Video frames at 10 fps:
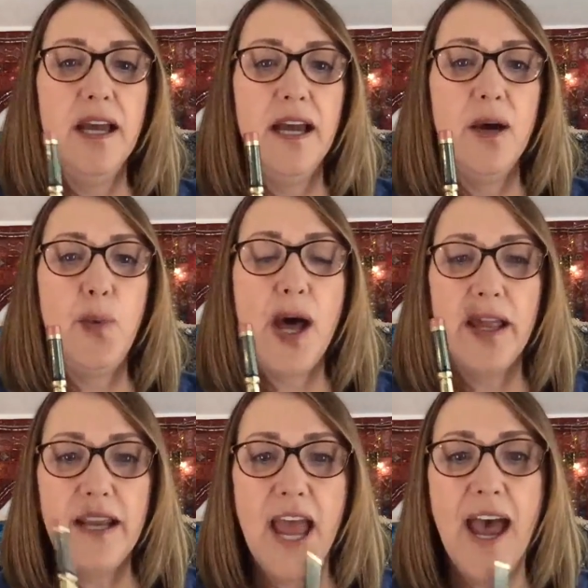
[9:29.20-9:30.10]
well,
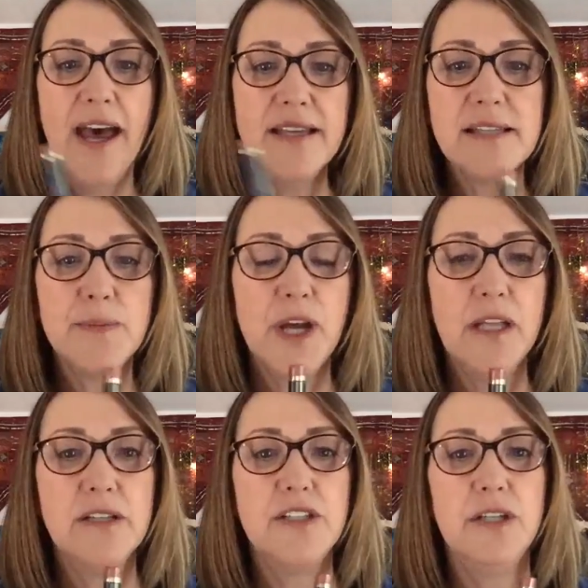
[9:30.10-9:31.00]
it has some
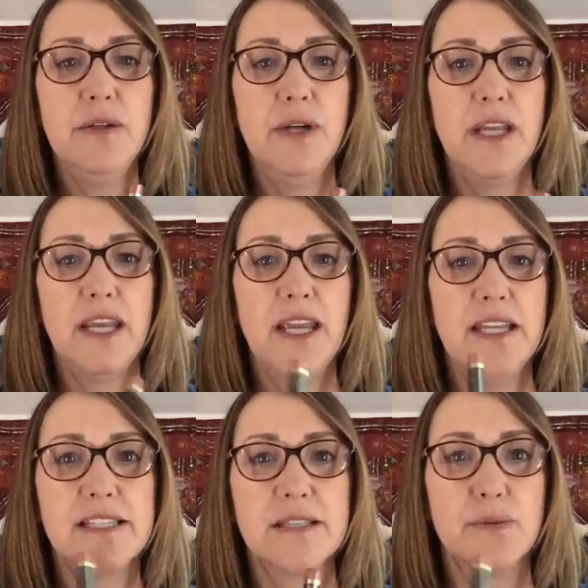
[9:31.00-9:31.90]
color to it.
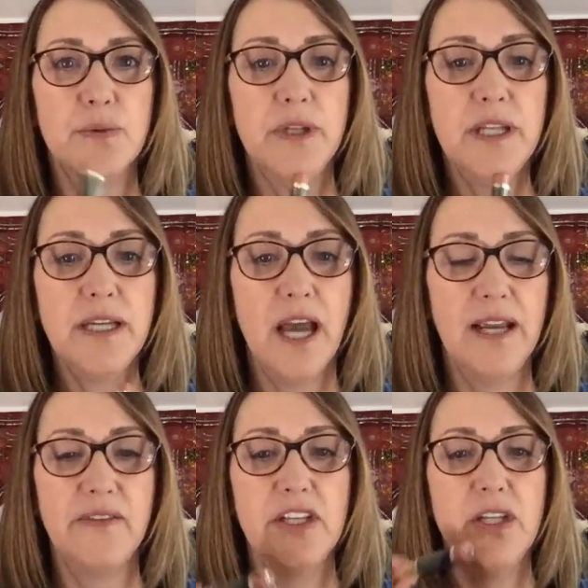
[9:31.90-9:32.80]
It's really kind
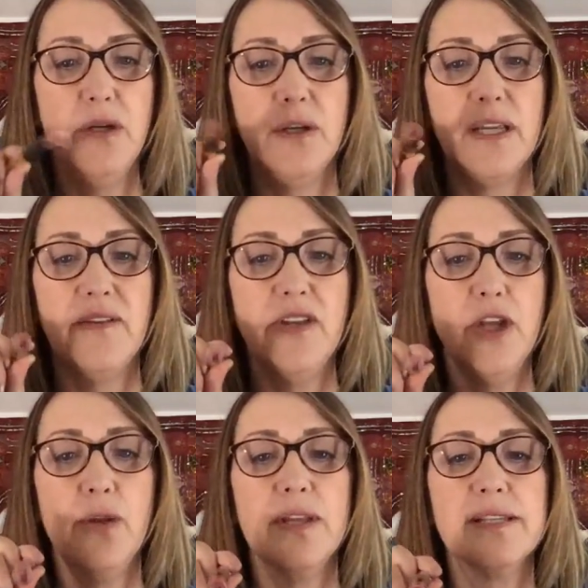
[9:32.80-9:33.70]
of a nude, even
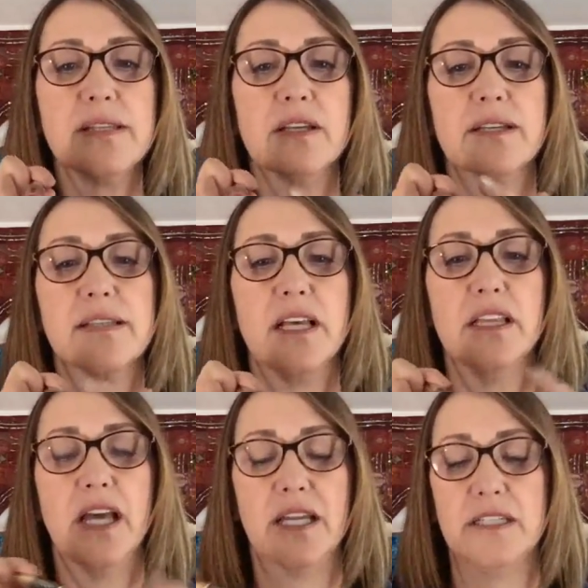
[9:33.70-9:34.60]
though this looks a
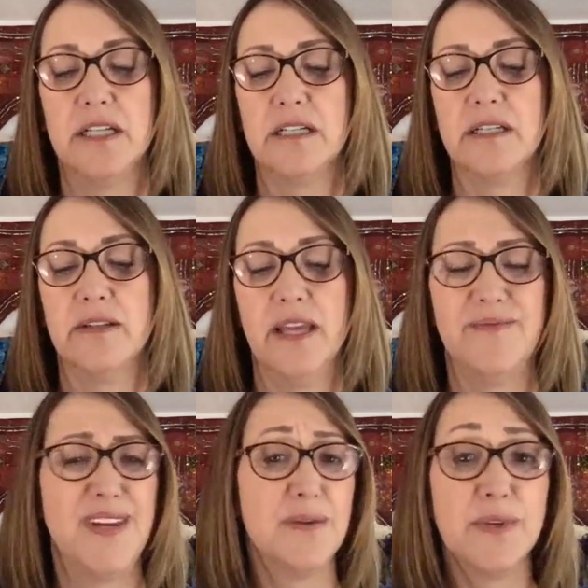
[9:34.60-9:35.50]
lot darker
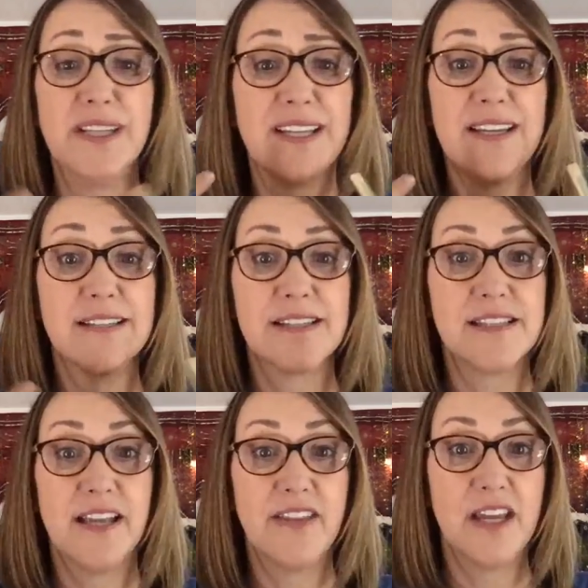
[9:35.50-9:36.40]
than it really is. It's
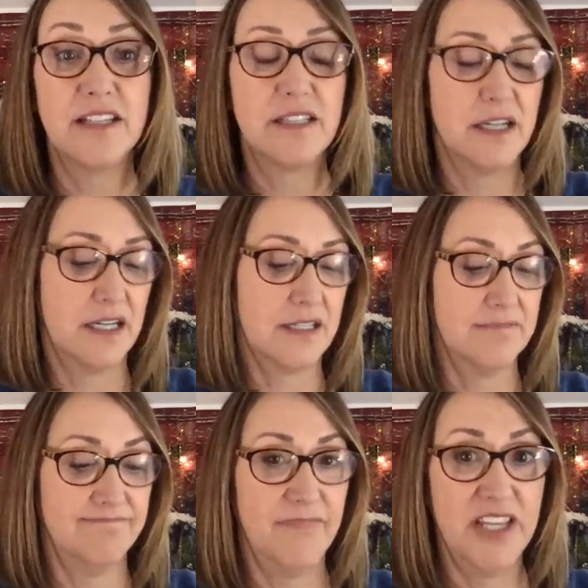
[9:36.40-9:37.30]
not that dark.
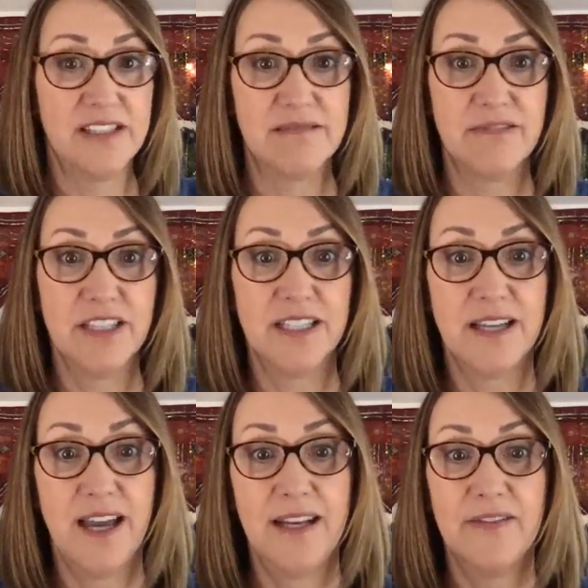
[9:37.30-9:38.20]
It's really
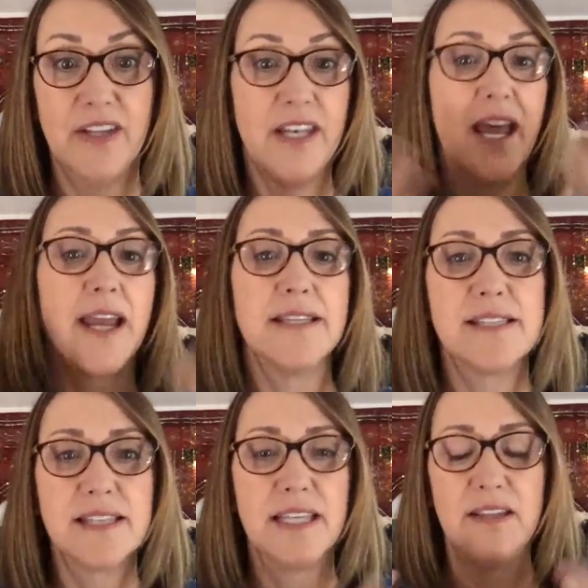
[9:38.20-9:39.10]
kind of a
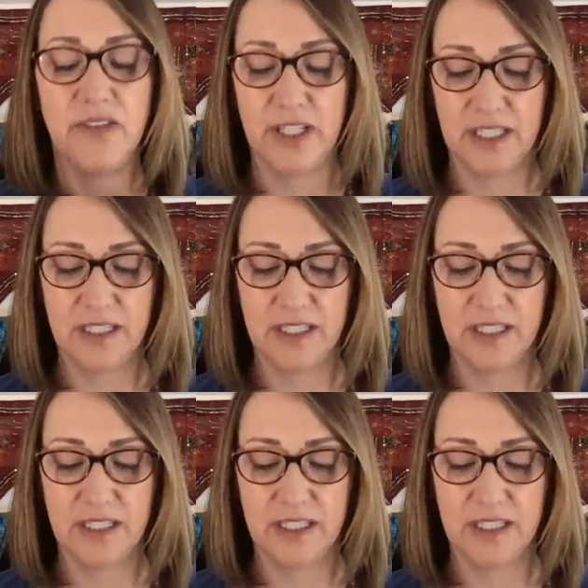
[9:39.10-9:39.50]
nice, even